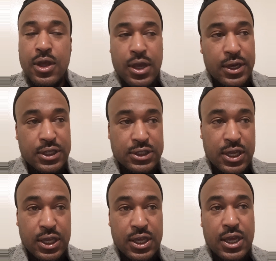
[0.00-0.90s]
And this
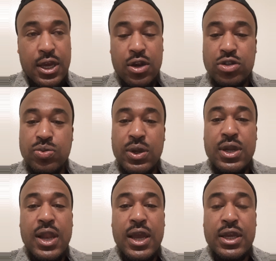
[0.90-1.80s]
kinky hair is really
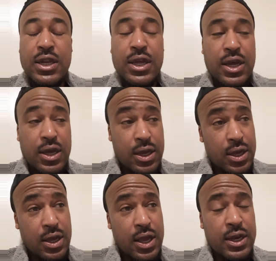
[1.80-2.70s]
like an
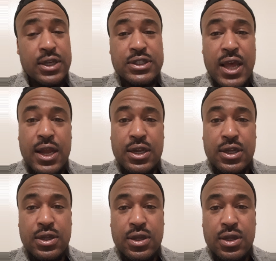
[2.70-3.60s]
antenna,
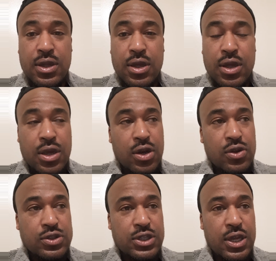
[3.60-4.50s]
you know what
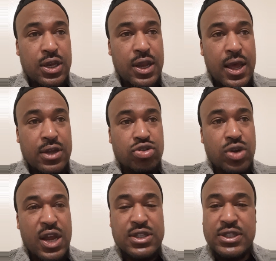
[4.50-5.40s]
I'm saying, that
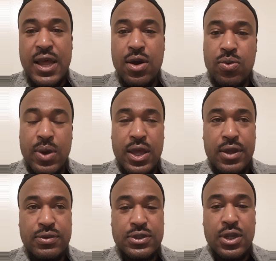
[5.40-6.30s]
attracts sound
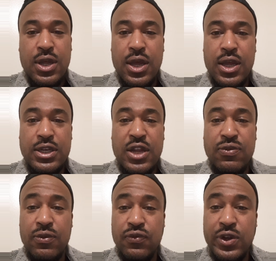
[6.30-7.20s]
waves and
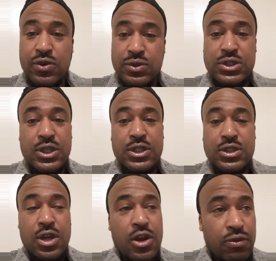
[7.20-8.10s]
different frequencies
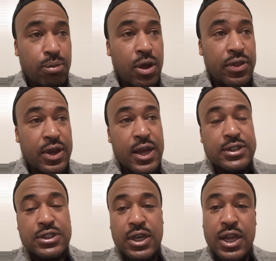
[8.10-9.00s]
from other
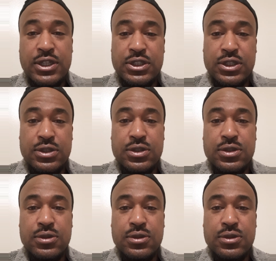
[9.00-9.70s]
constellations.